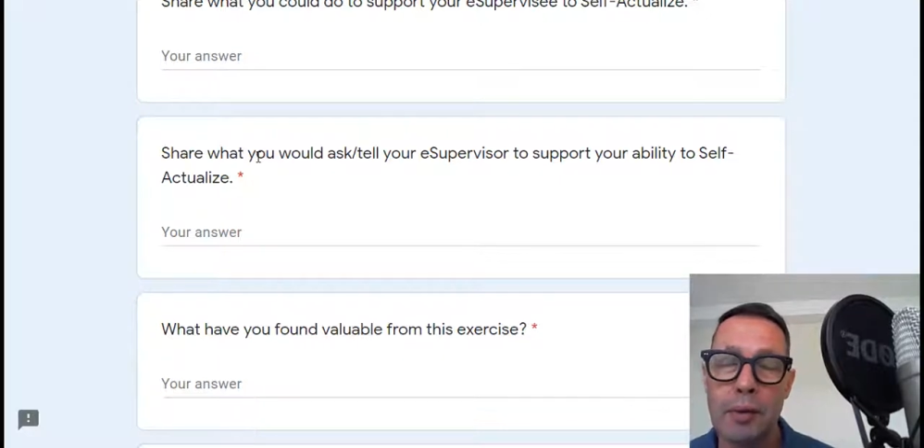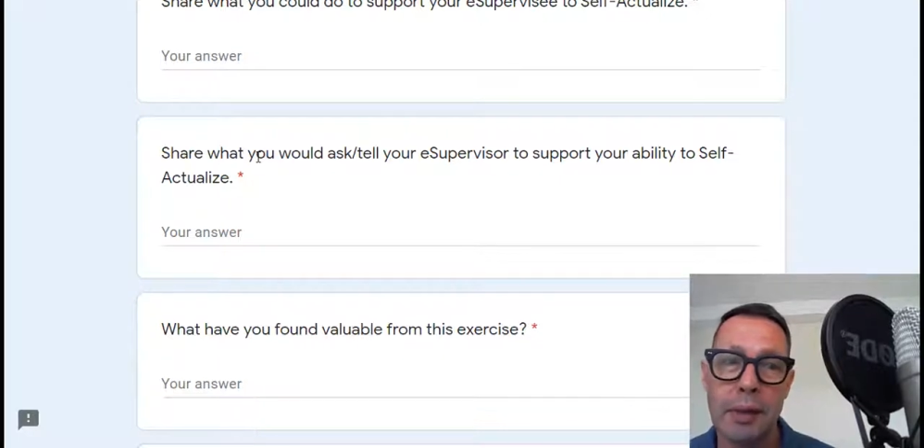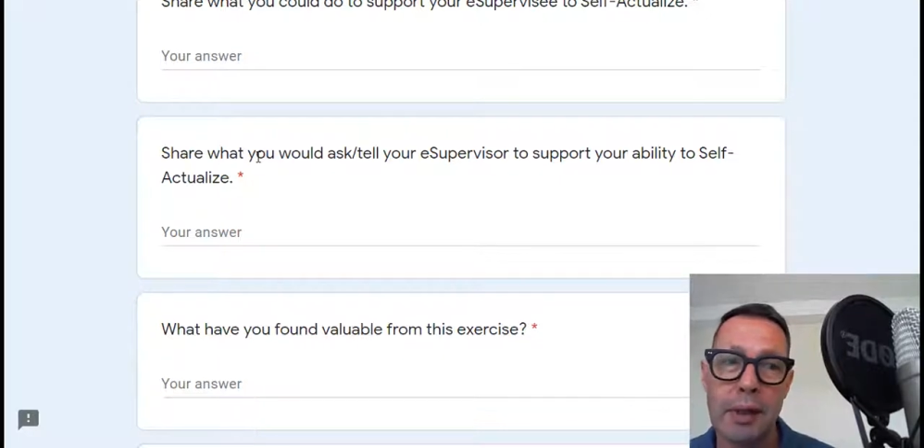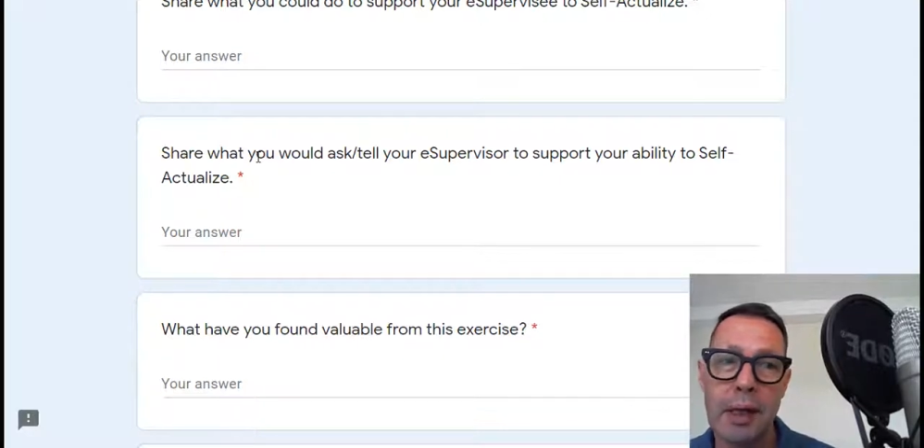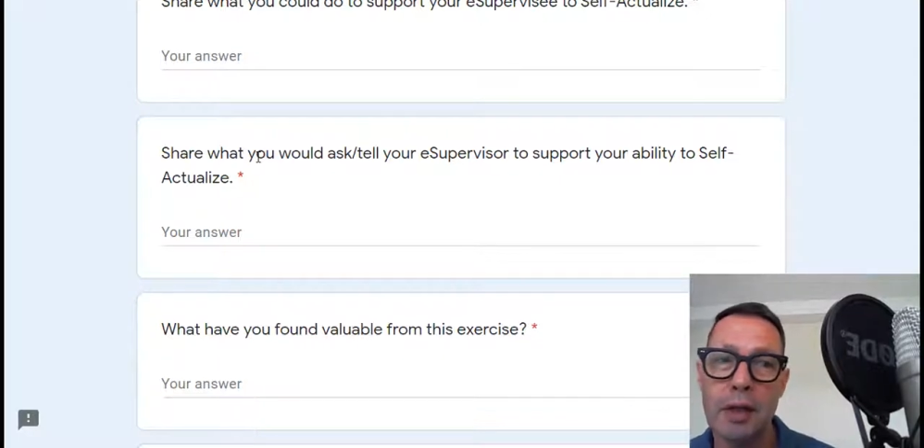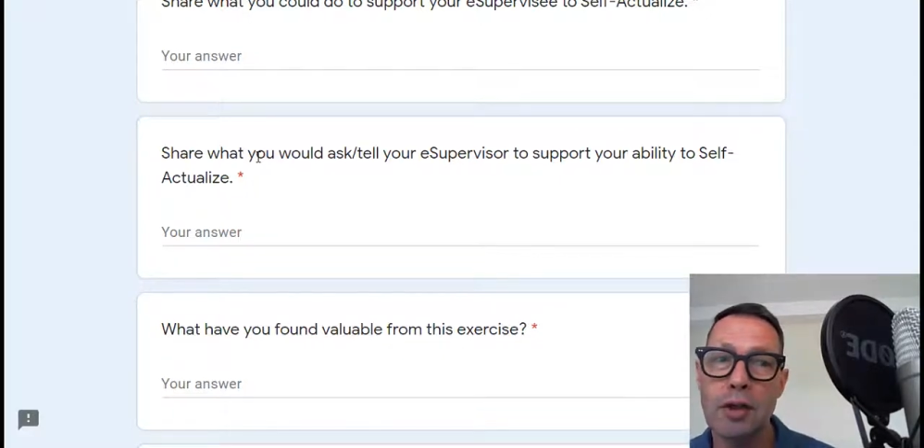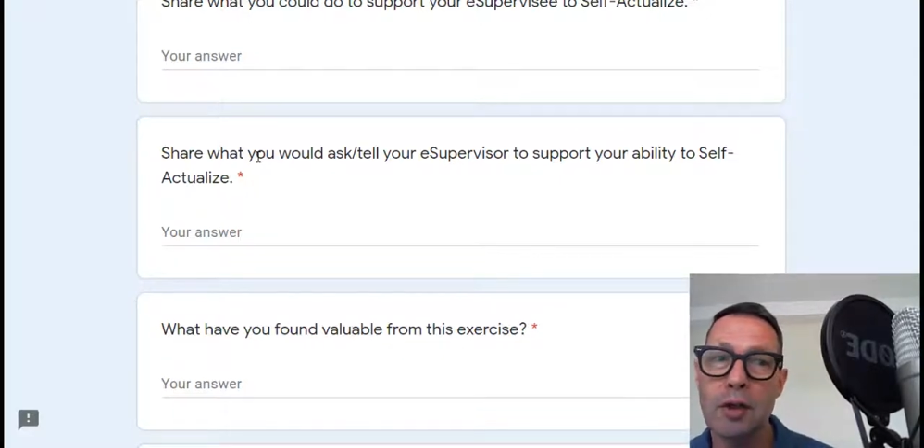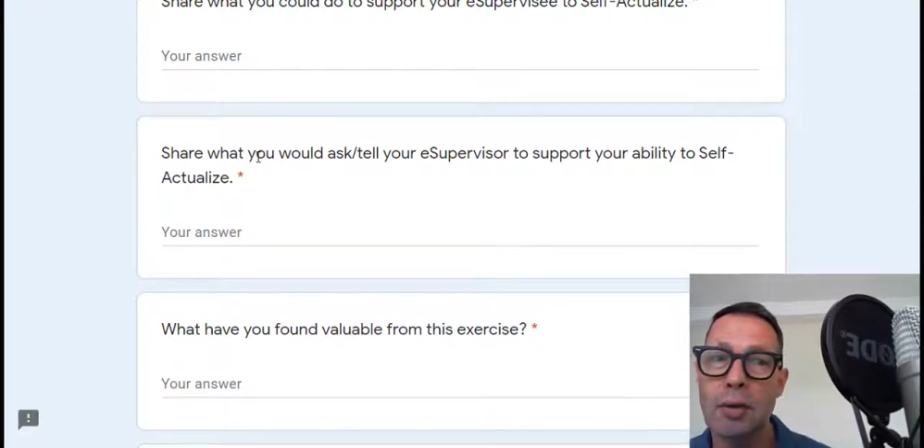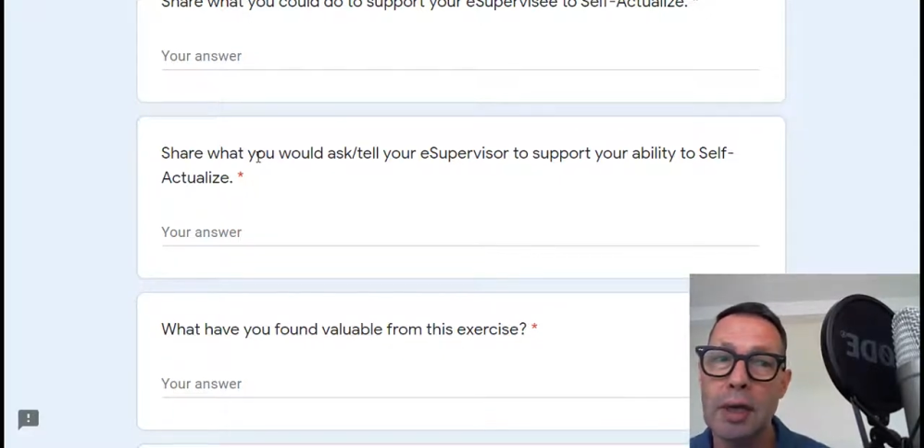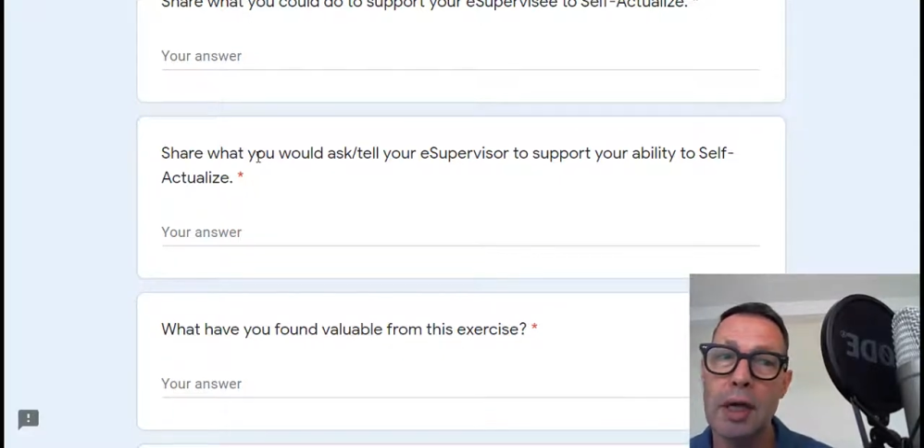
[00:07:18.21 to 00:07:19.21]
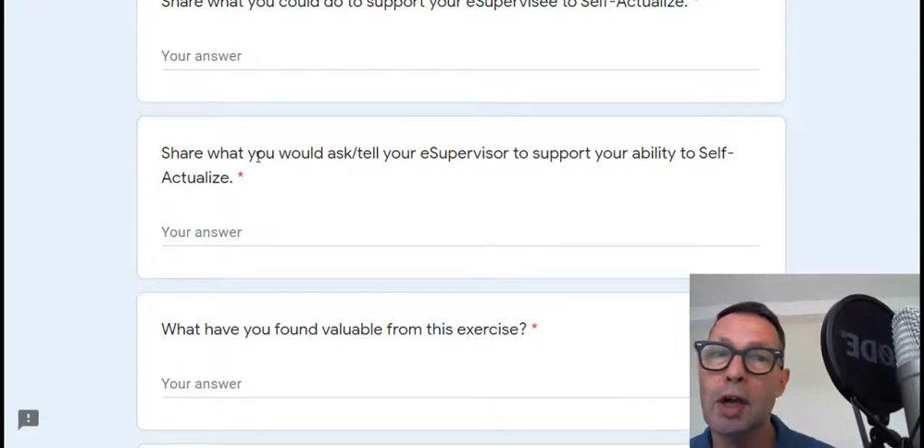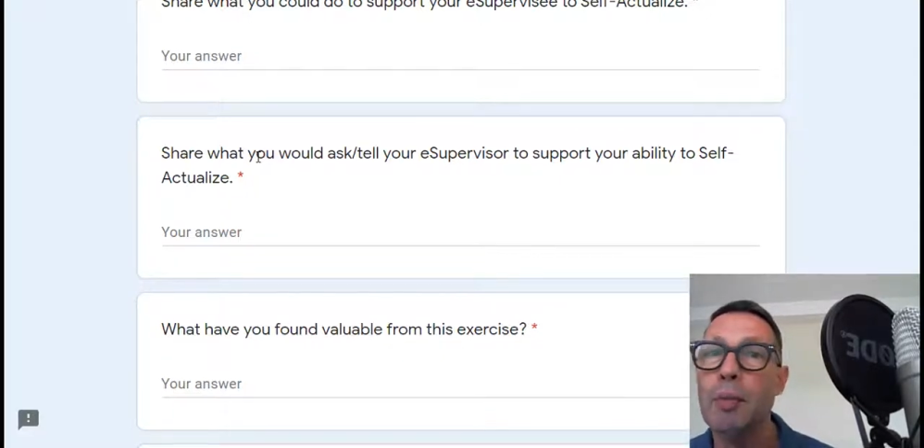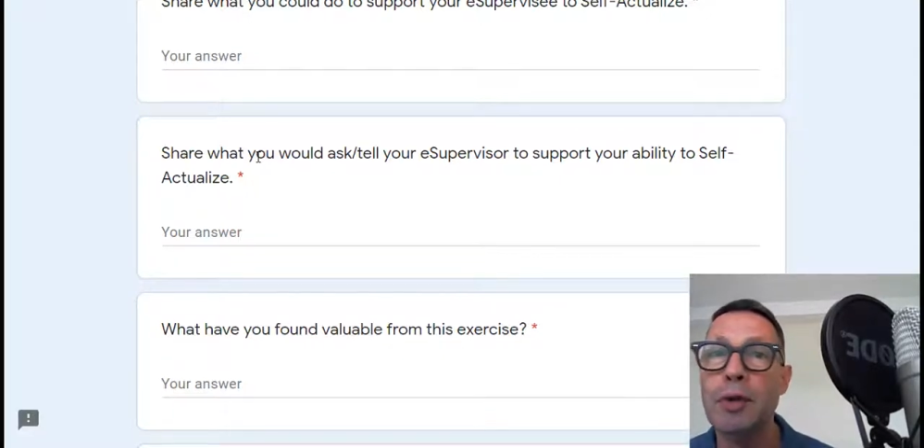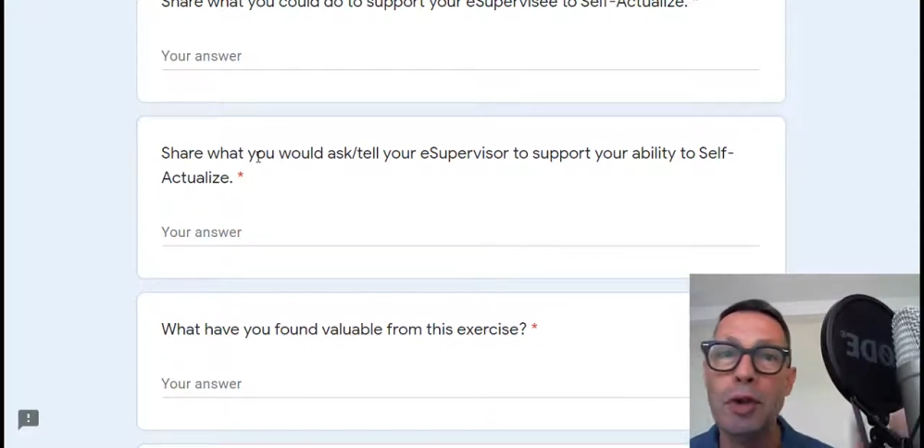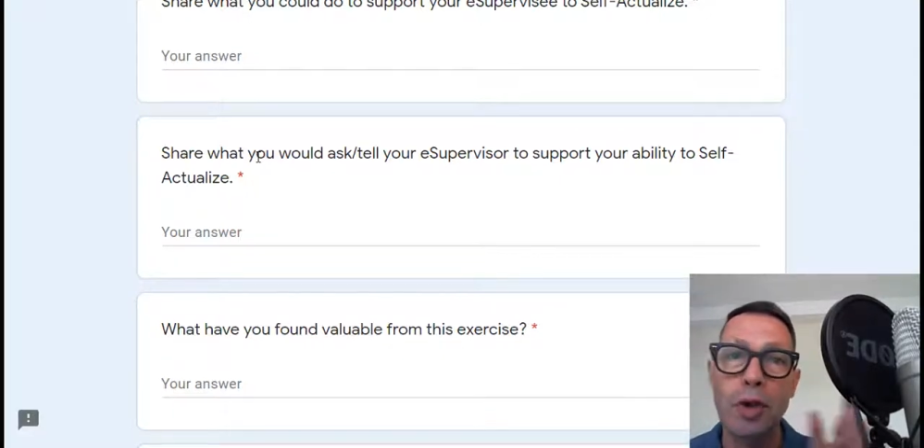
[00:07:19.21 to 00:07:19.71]
that they can do to help
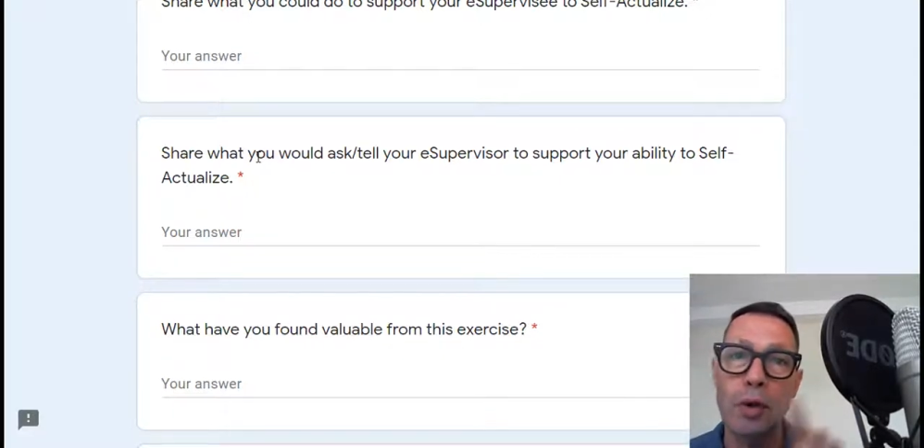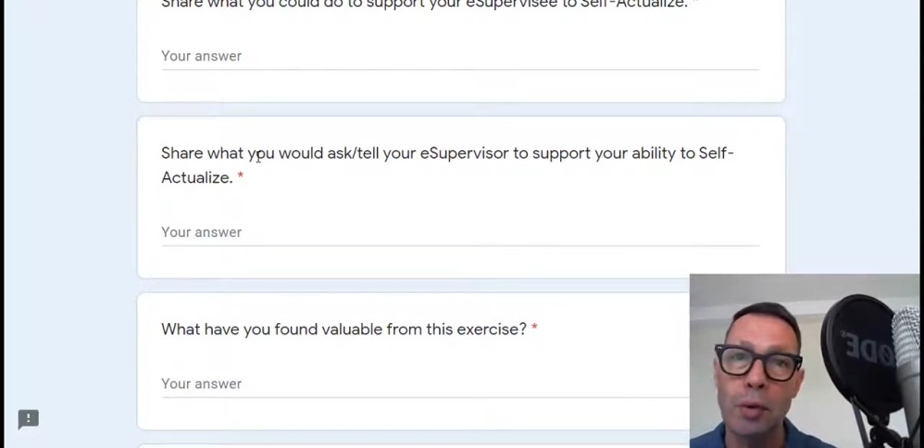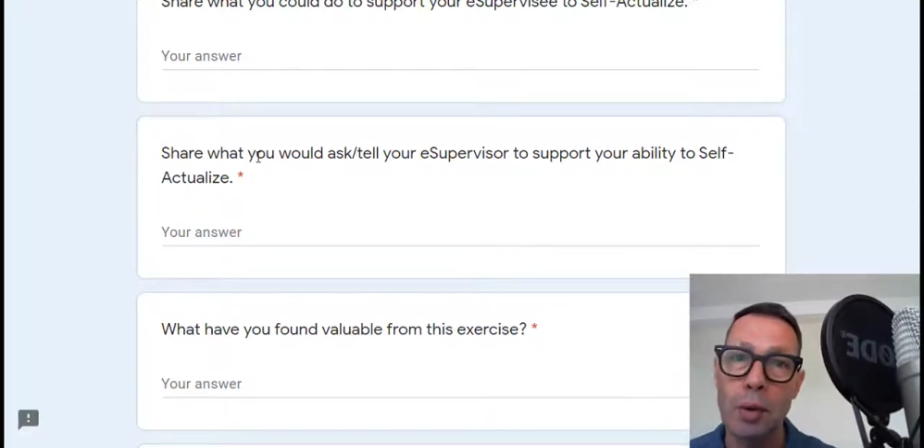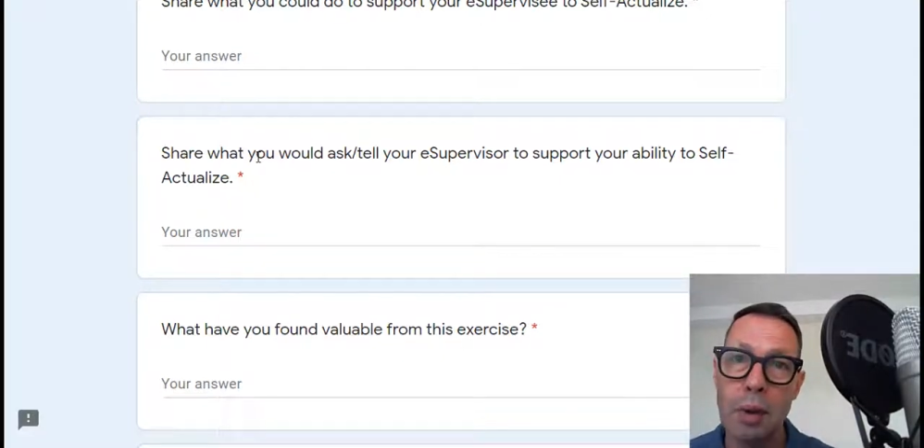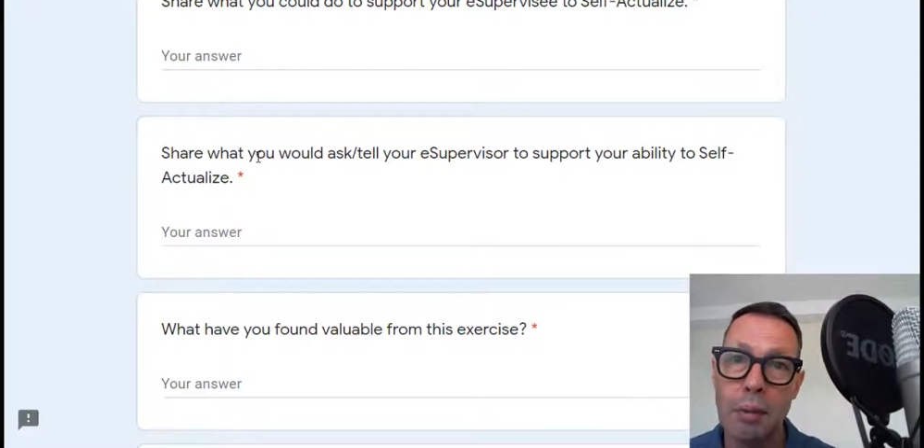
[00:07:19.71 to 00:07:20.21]
you